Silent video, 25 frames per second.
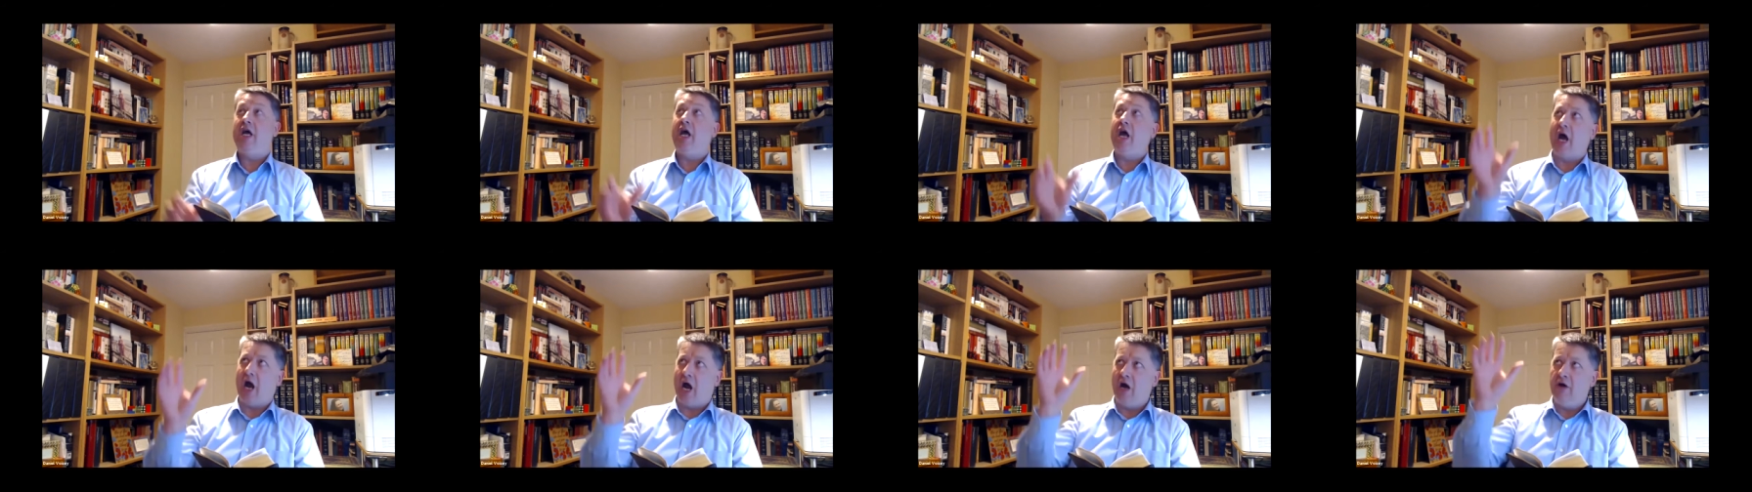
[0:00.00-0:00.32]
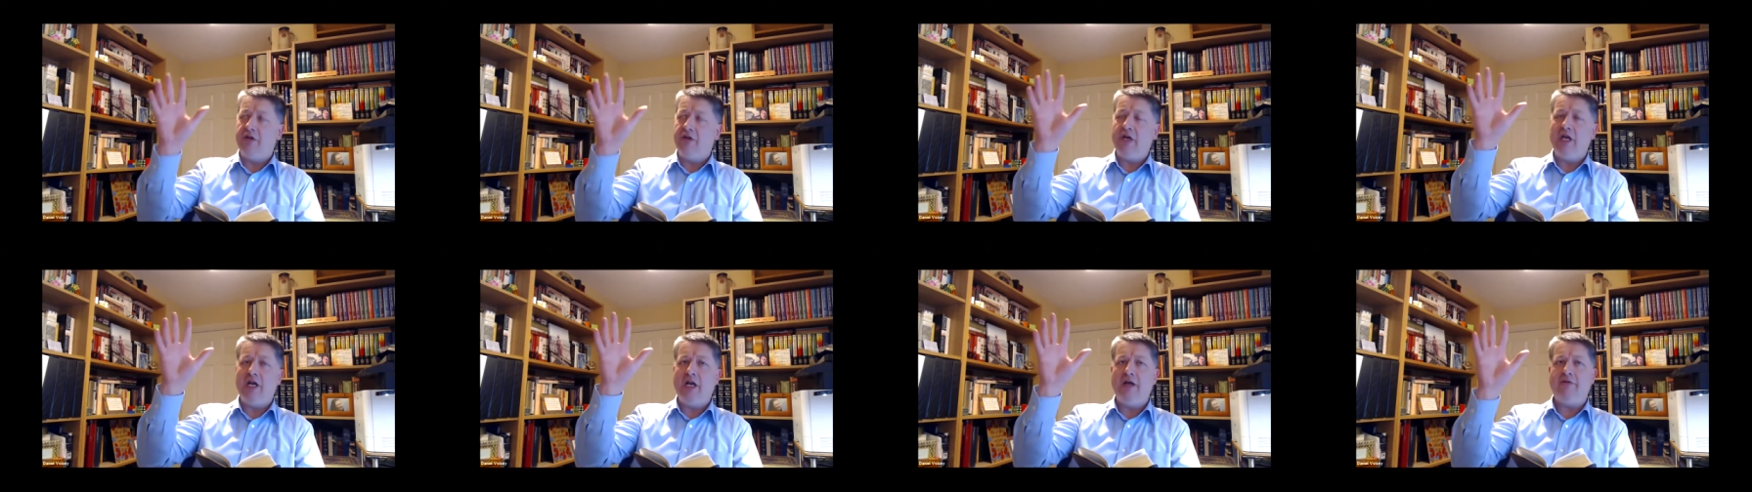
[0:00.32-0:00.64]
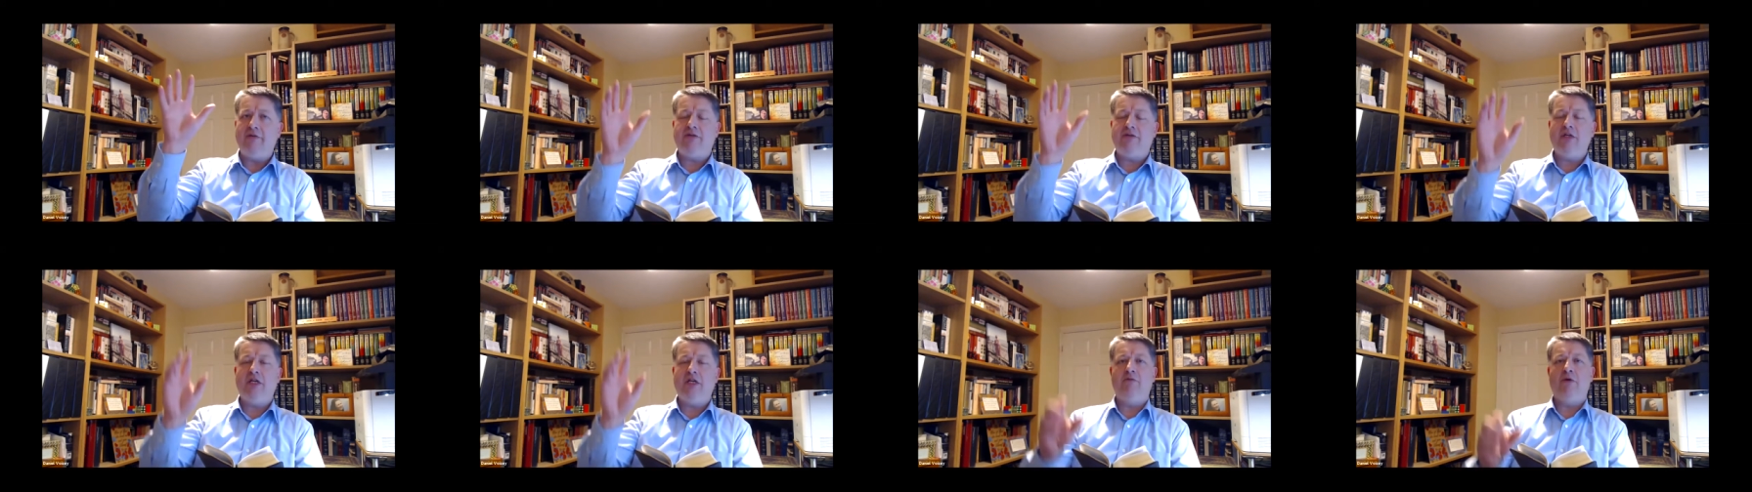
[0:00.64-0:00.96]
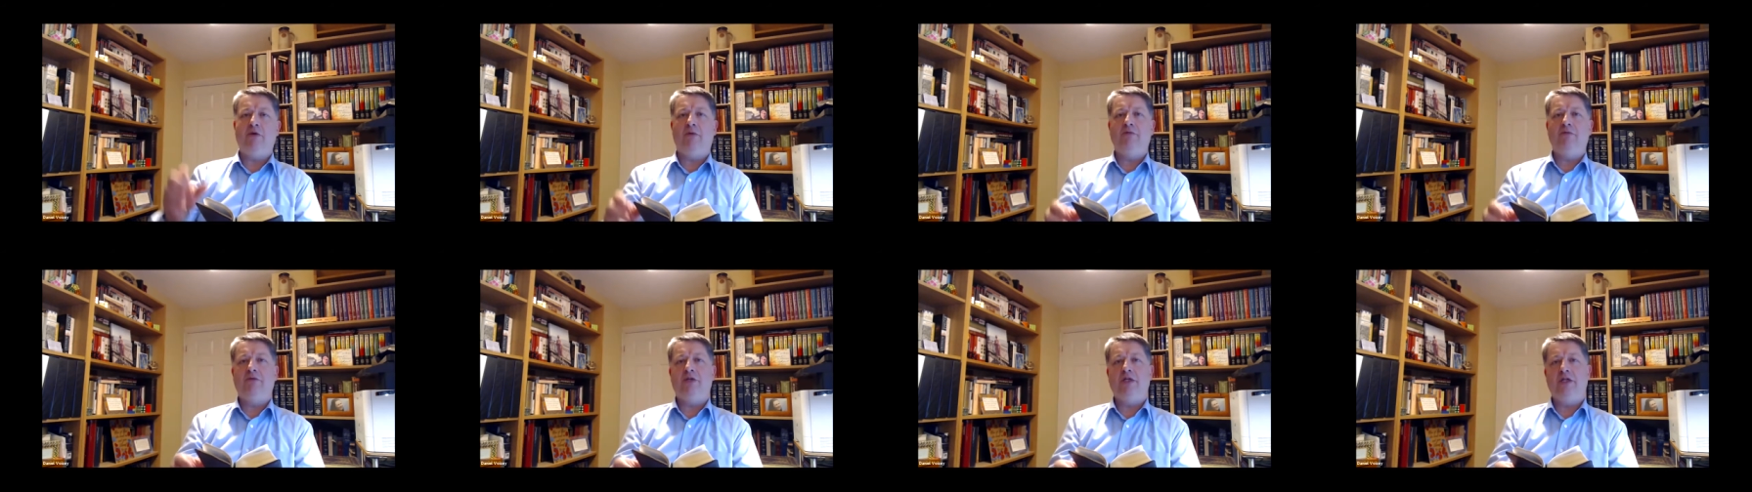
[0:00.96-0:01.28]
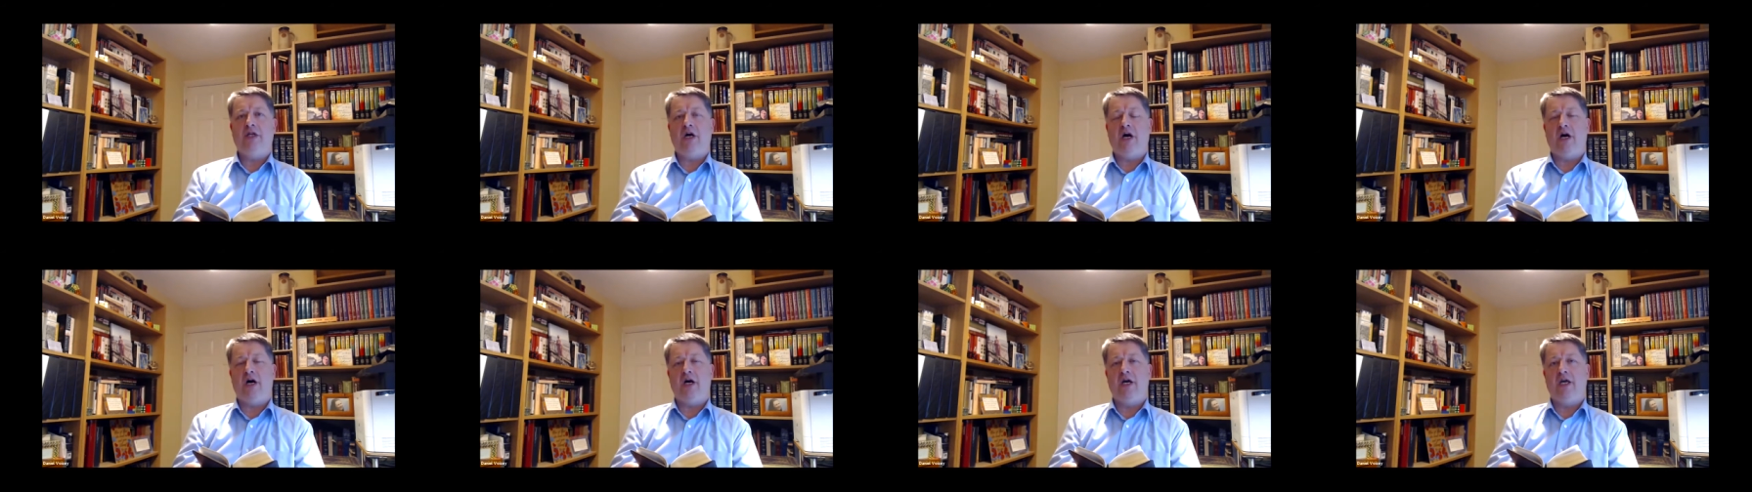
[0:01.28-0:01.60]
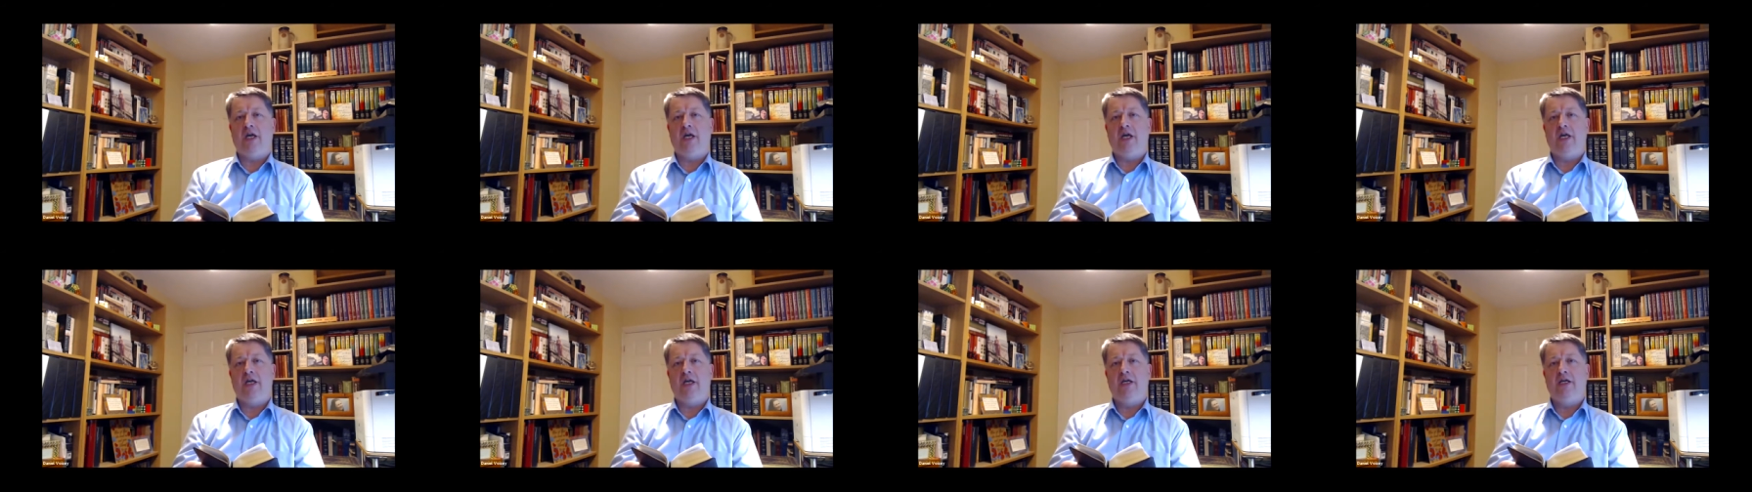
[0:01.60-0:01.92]
how they lifted him up to
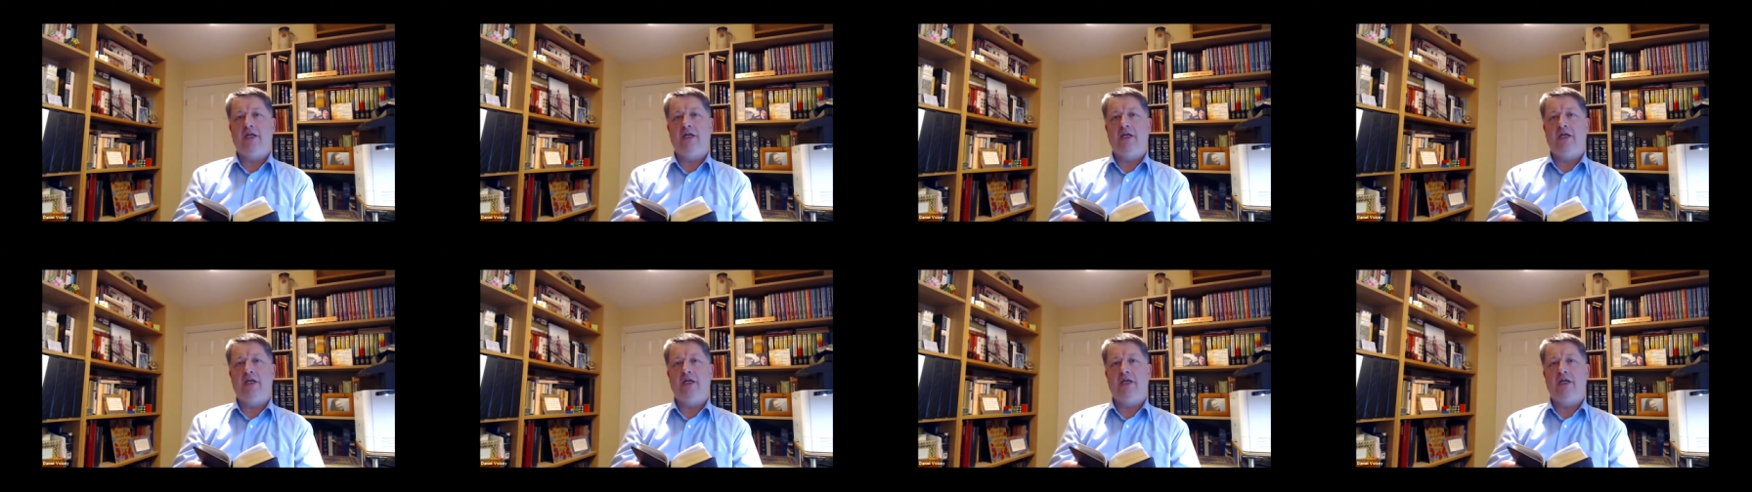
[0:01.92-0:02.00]
die.